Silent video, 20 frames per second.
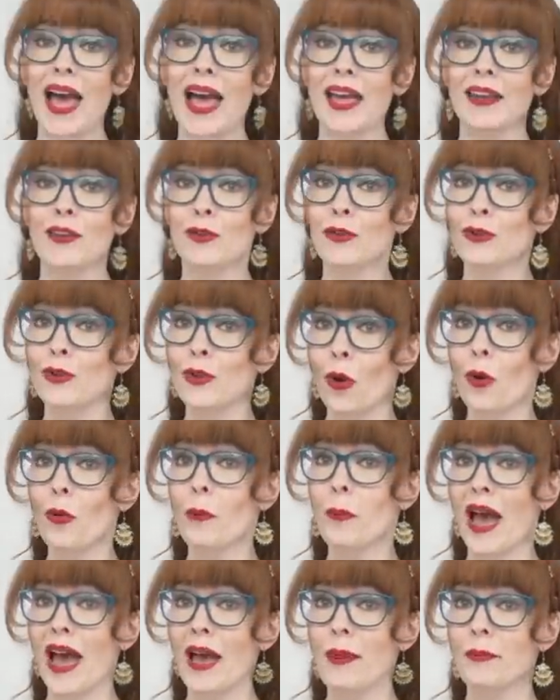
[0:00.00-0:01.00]
add no
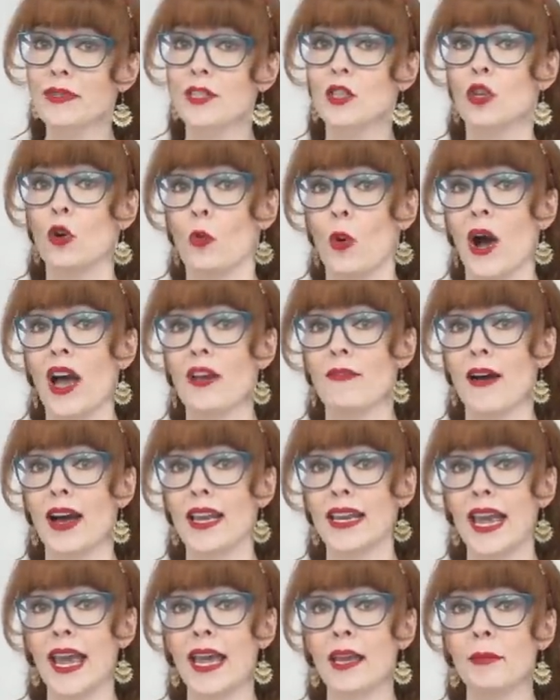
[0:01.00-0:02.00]
map to your
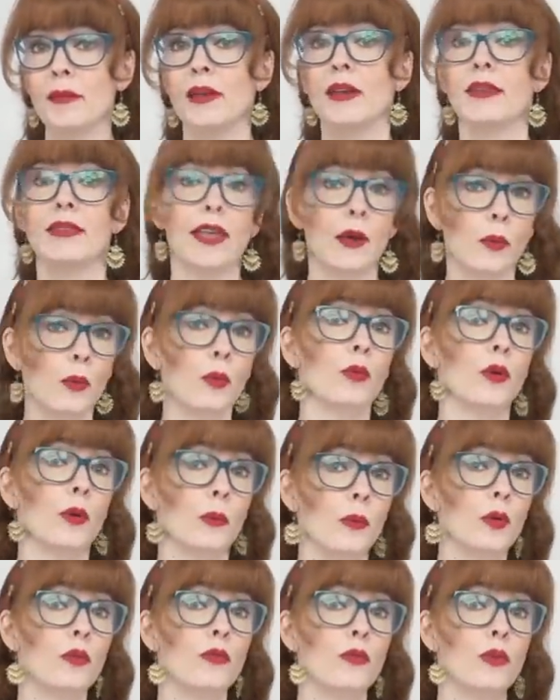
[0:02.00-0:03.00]
Wi-Fi name, they will
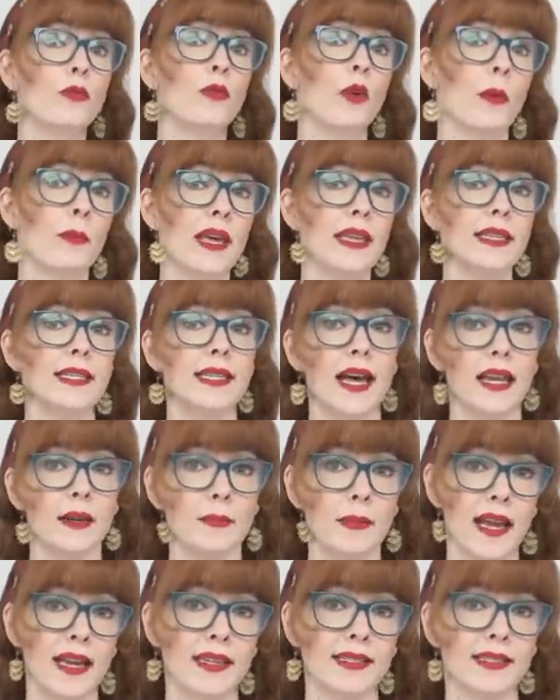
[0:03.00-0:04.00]
remove you from their
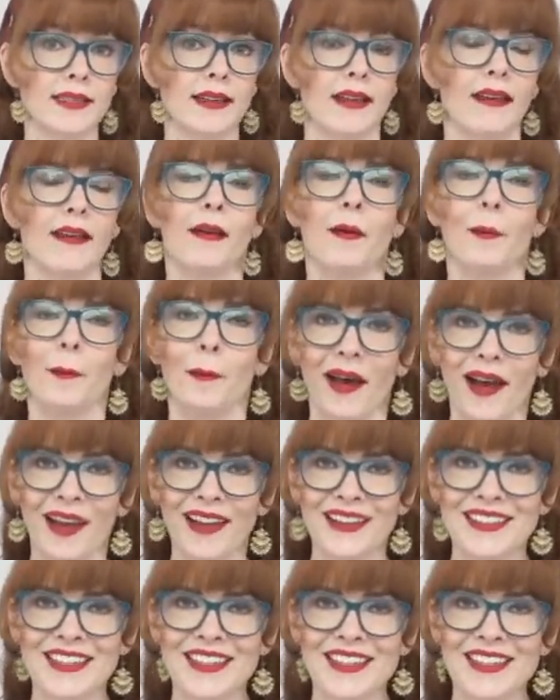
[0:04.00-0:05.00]
database.
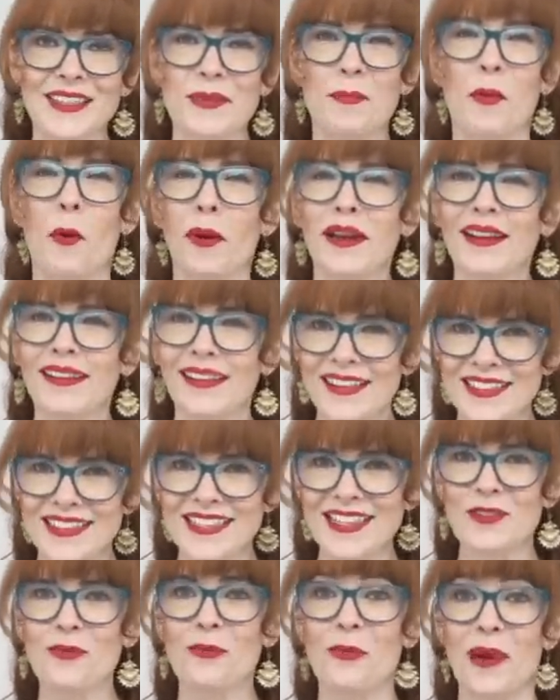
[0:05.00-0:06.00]
But the point
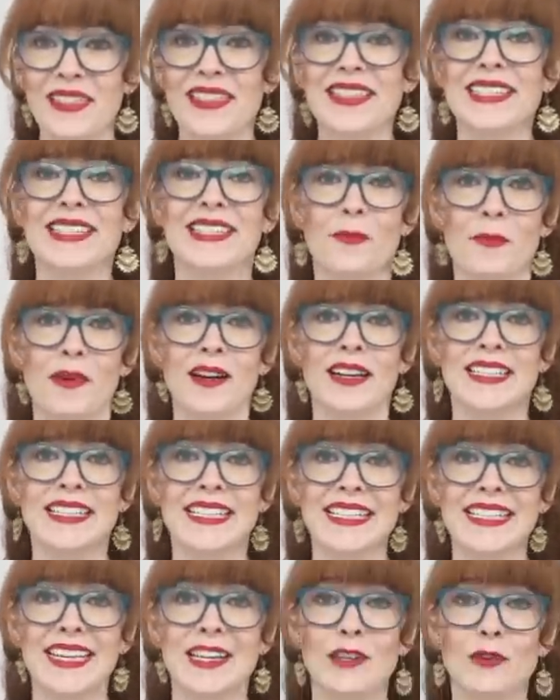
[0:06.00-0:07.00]
isn't whether someone can
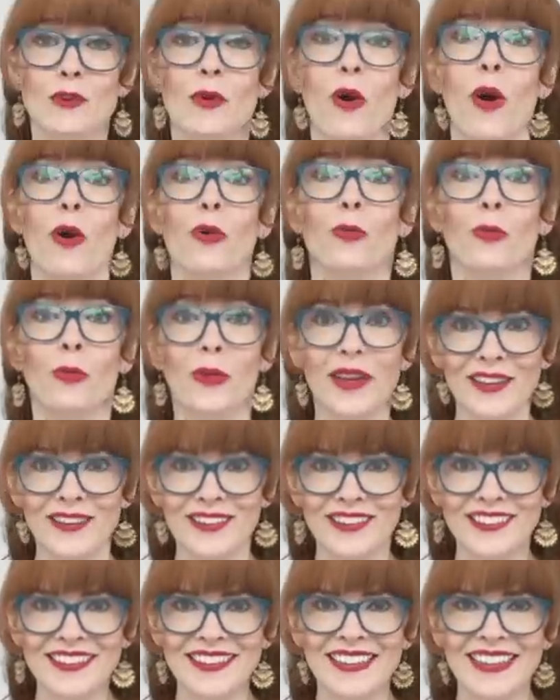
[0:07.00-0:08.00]
see you on
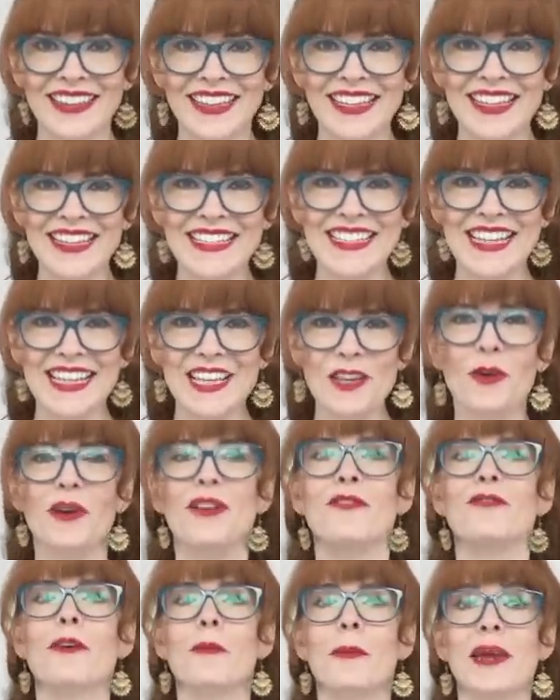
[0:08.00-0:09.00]
Wiggle. It's that your
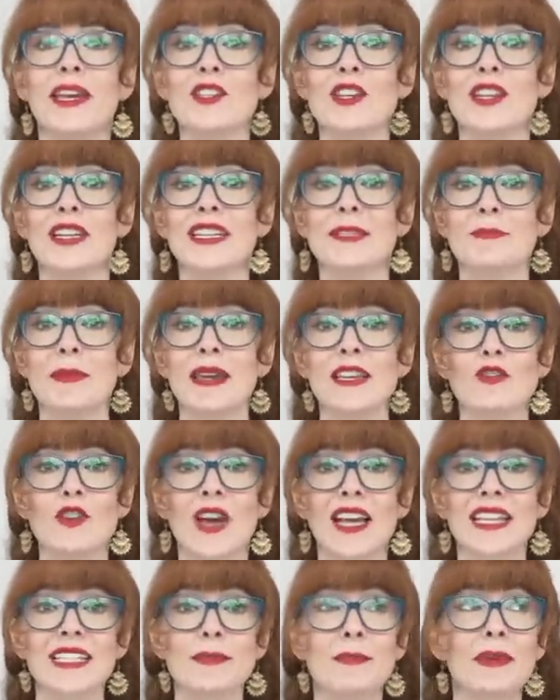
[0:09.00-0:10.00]
information is being
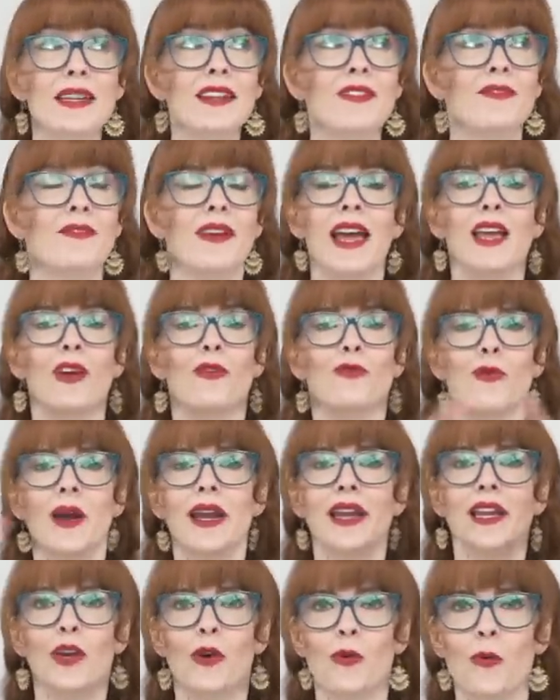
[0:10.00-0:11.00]
transmitted via
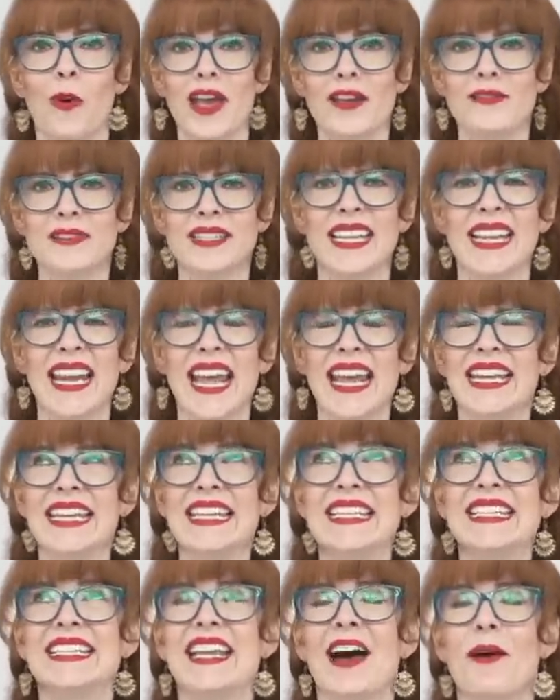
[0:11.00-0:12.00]
radio waves that
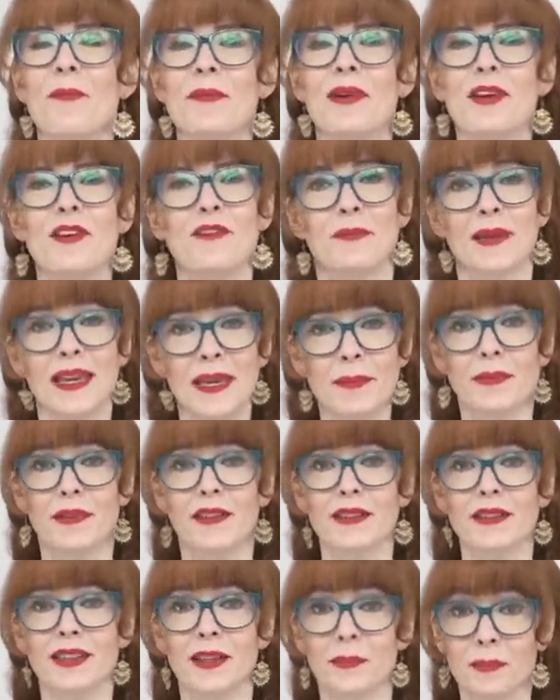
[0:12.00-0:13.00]
any number of
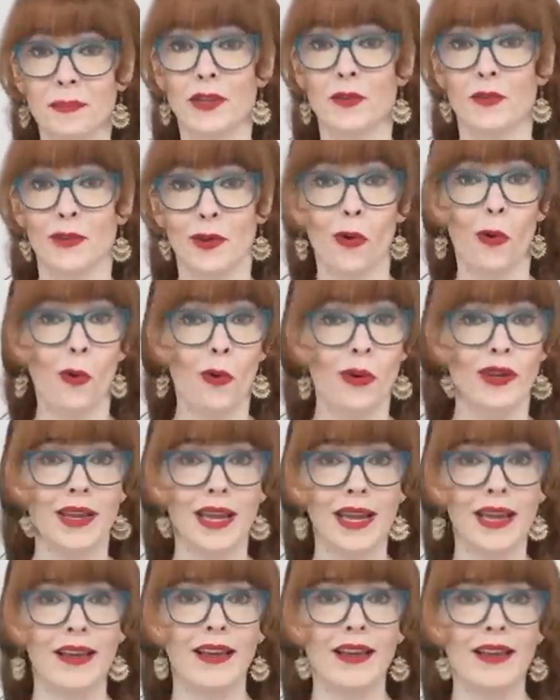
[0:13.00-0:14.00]
people can be
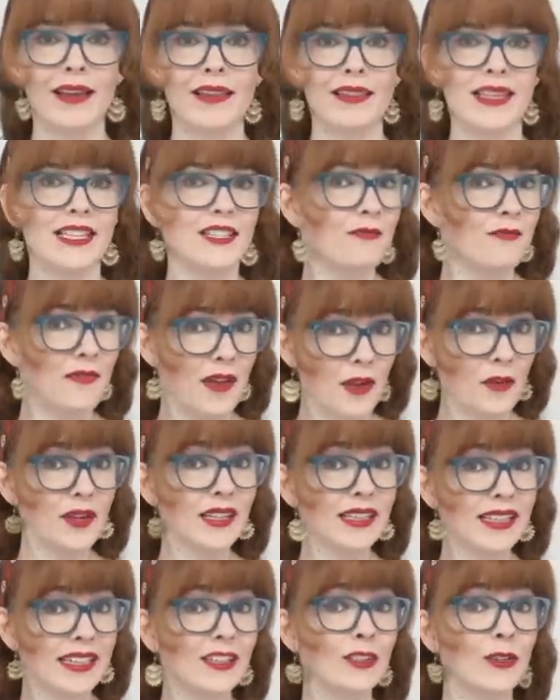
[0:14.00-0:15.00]
recording. There's
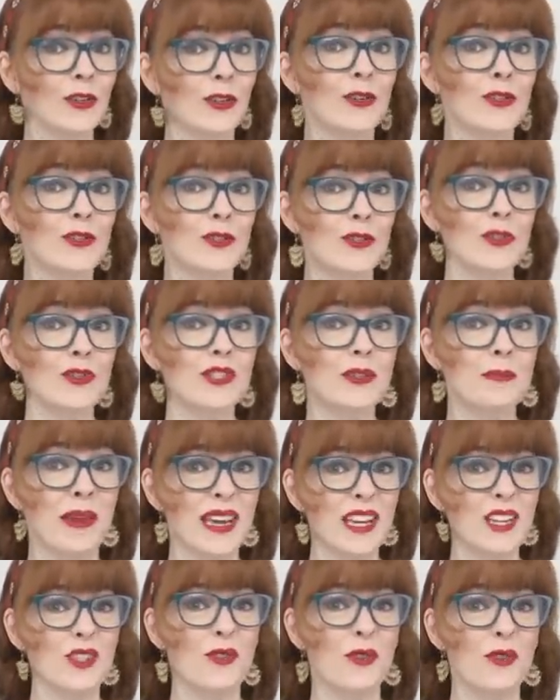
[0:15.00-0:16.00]
very little you can do to
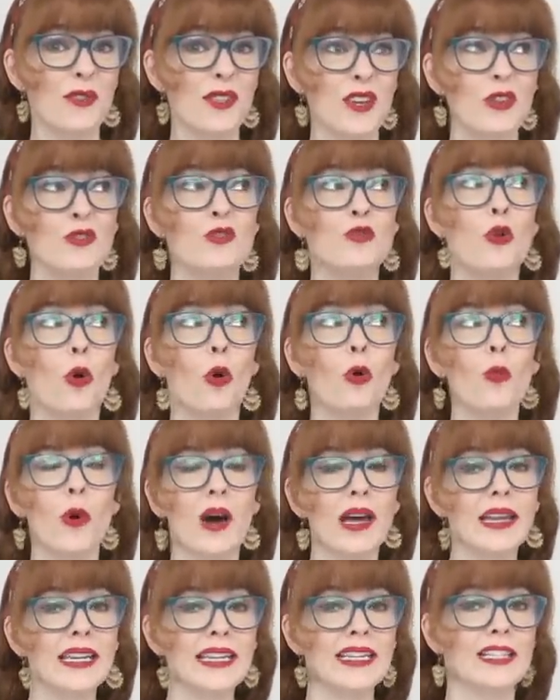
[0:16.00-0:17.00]
make sure that no
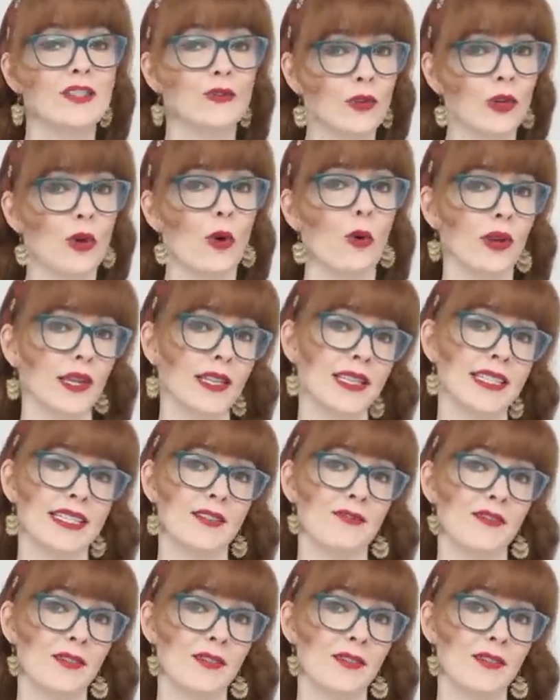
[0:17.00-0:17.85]
one is recording this